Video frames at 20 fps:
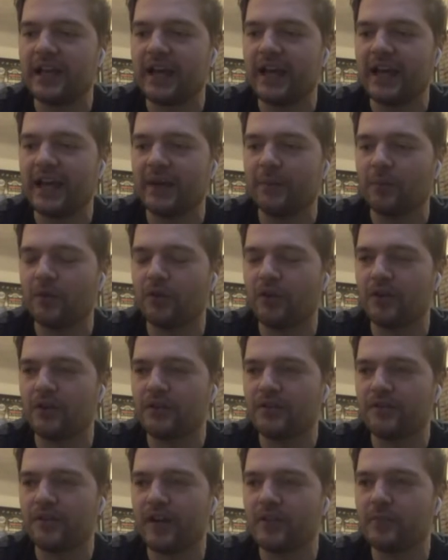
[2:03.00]
and we're only
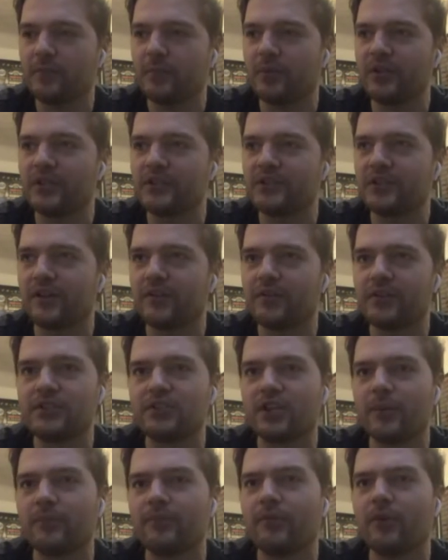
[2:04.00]
5 points off the
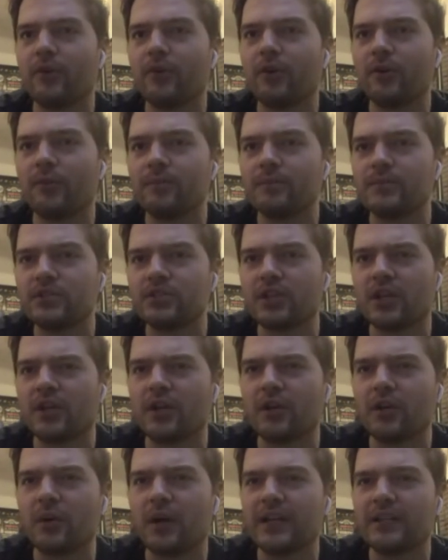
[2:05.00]
top four.
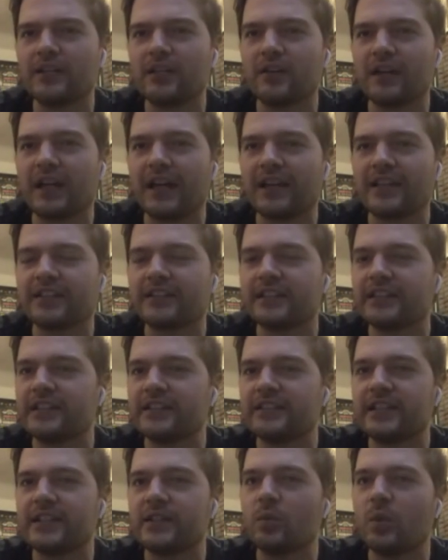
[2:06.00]
So I don't actually
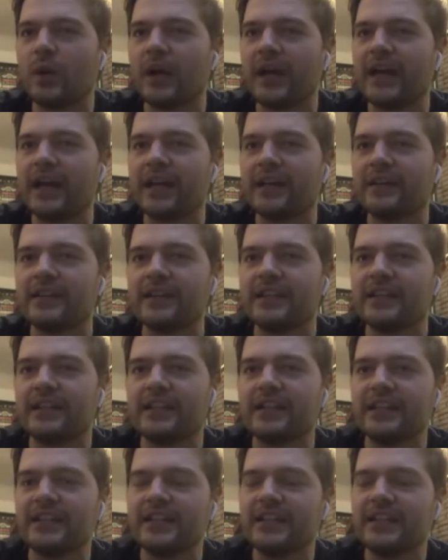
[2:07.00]
see where the